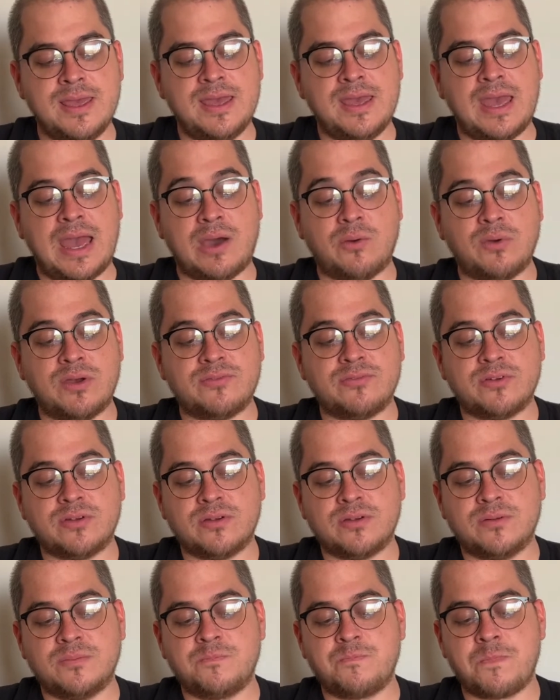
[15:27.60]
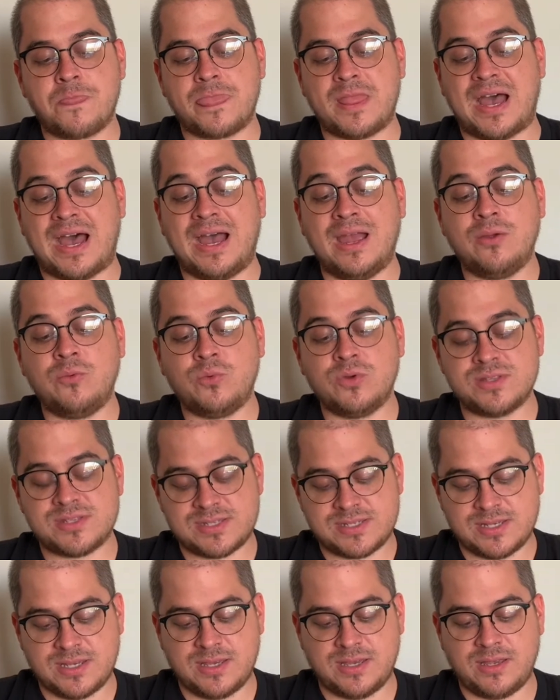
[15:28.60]
However, I would
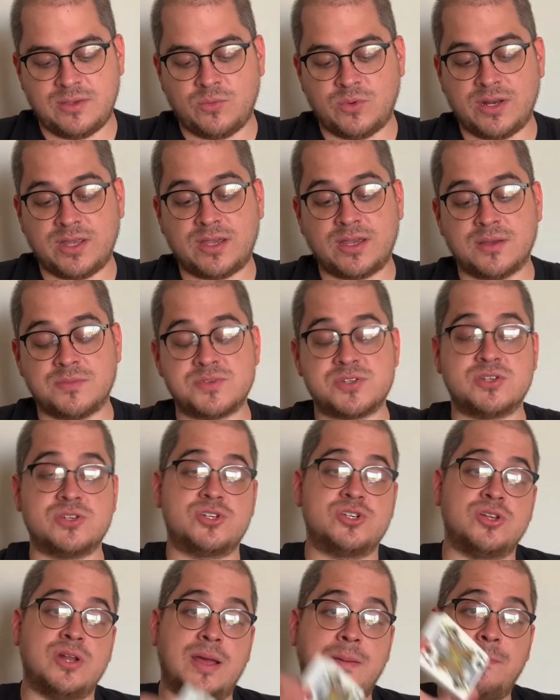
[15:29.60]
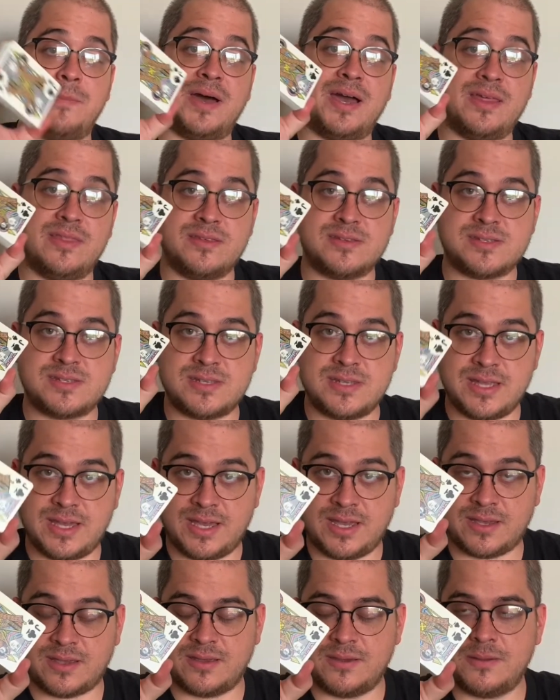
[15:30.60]
say when it comes to should I buy this
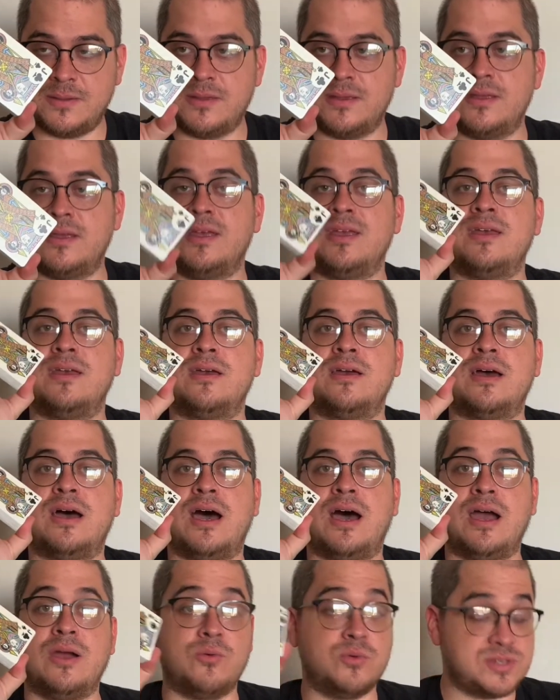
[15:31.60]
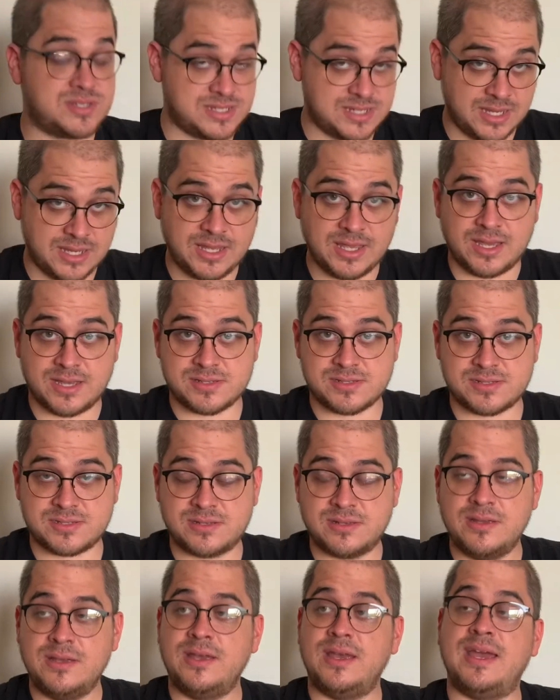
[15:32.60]
deck, I would say yes.
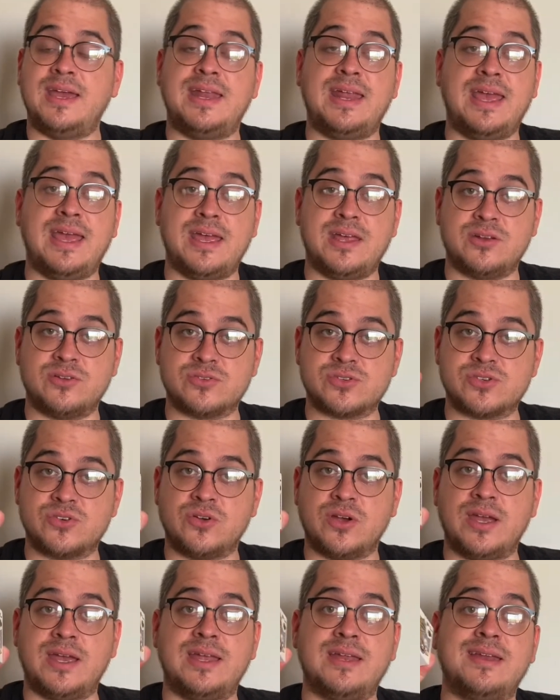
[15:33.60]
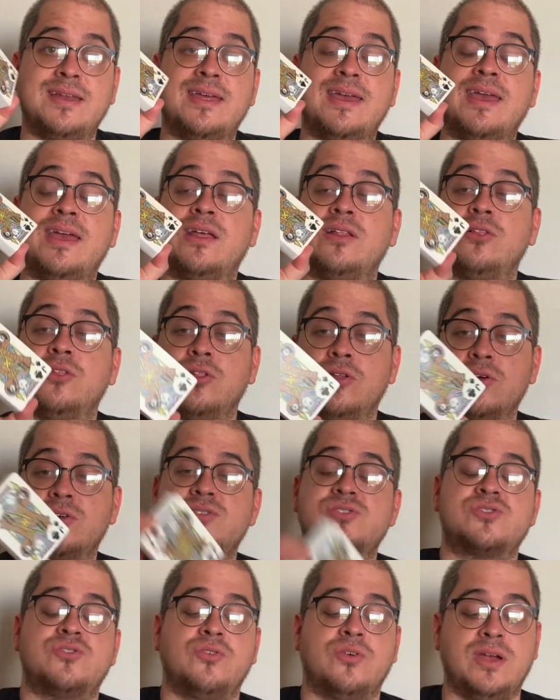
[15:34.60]
It handles great. It
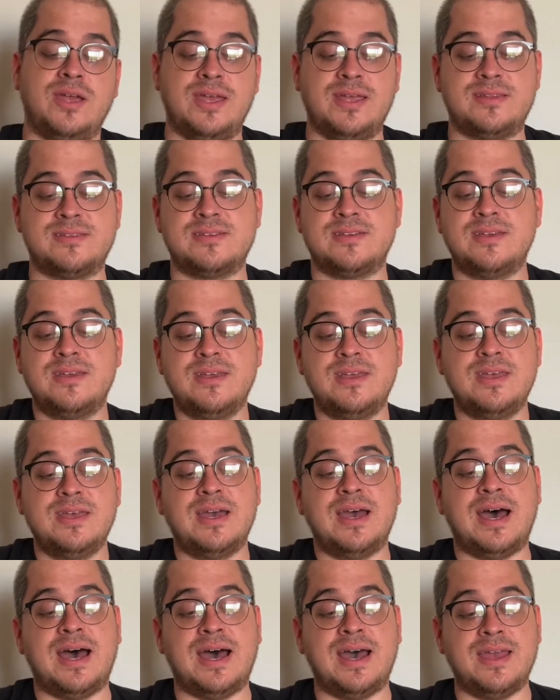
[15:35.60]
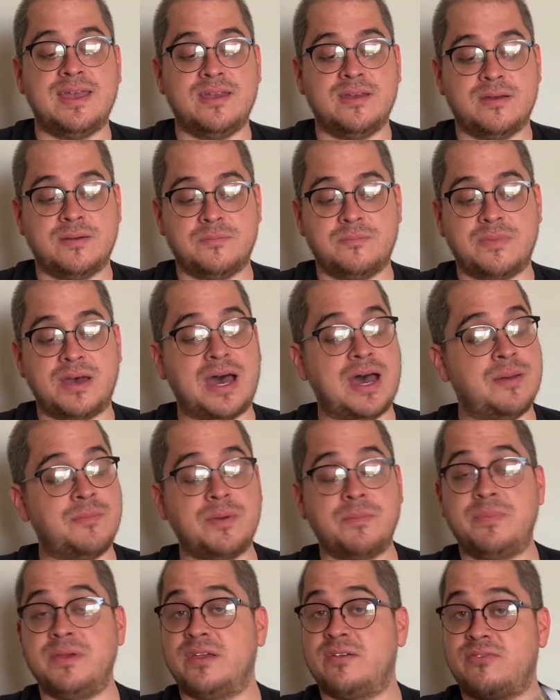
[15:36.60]
looks great. I, um, I'm a
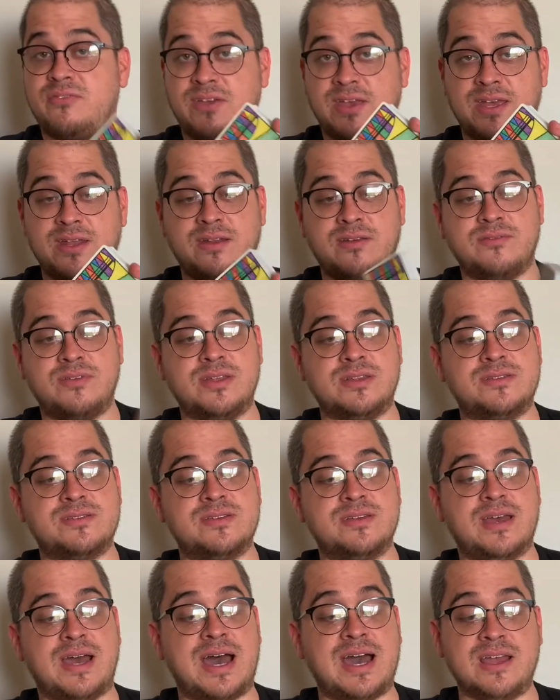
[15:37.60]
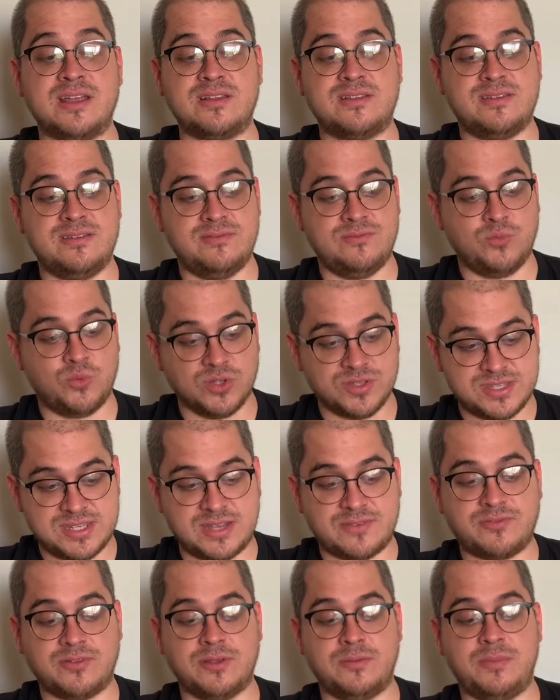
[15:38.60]
big fan of it. I will
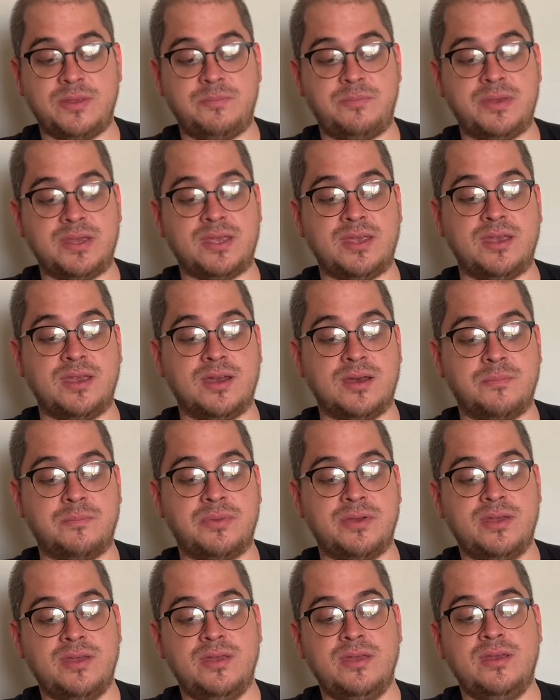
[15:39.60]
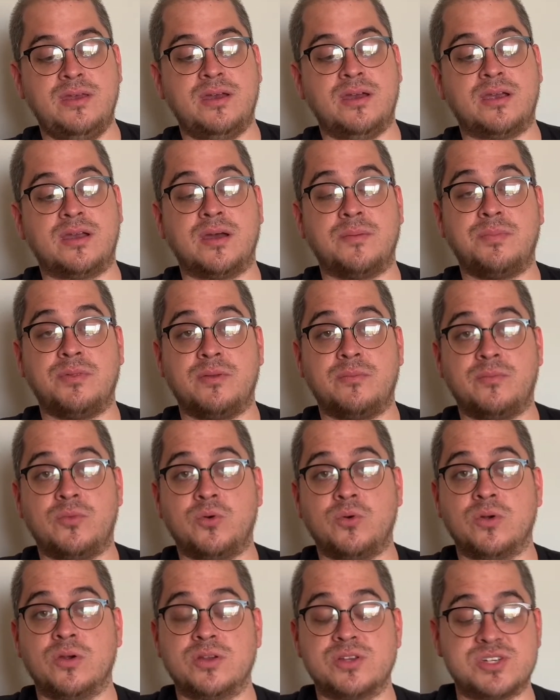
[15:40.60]
definitely be picking up a couple of
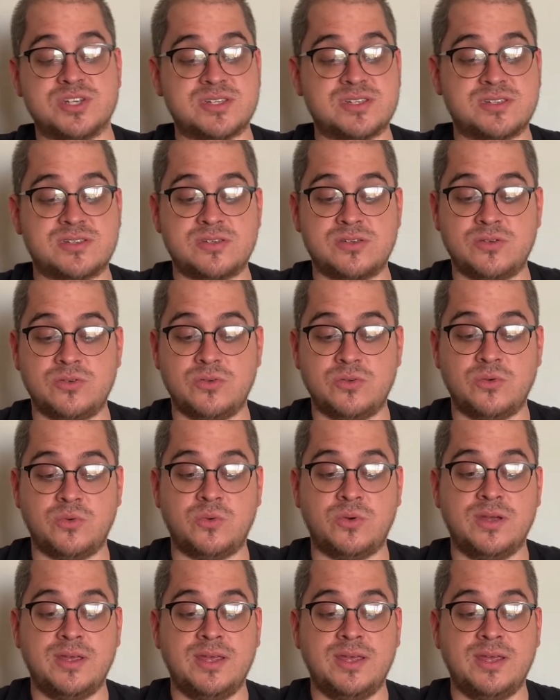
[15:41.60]
more just to